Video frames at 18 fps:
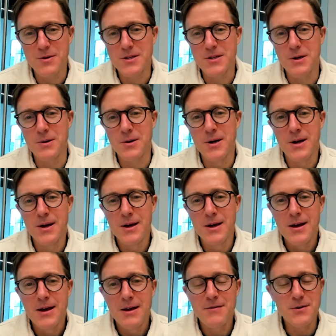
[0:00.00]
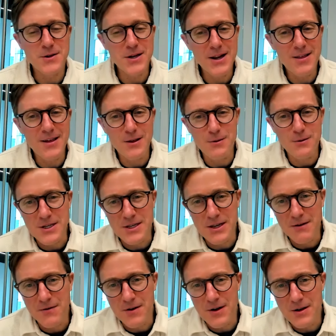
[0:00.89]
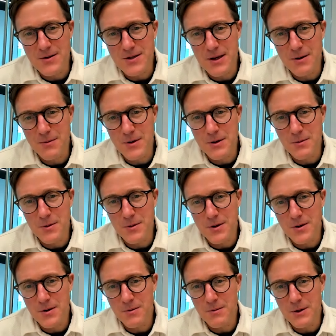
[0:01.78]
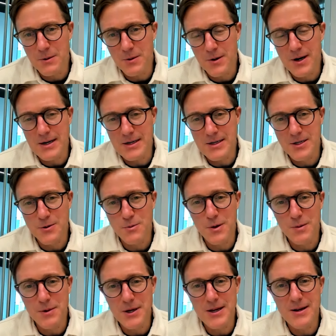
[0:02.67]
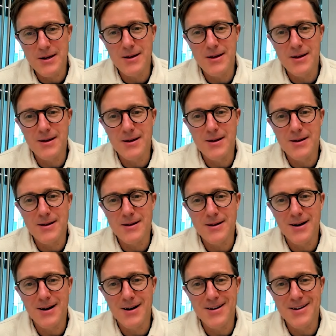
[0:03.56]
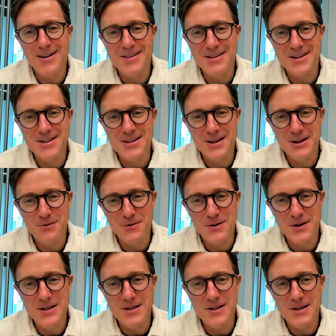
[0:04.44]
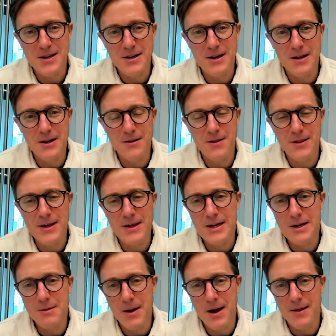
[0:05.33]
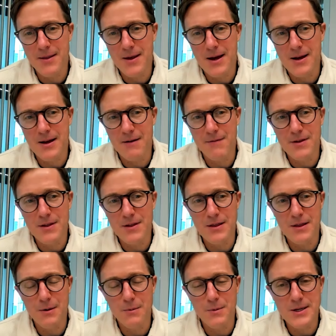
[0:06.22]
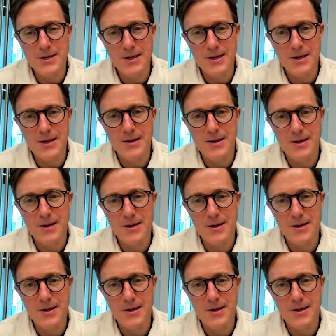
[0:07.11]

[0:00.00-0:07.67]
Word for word: So there's anything that was different is that we were we were kind of swimming in uh, in these theories and and thinking about that and everything that we did,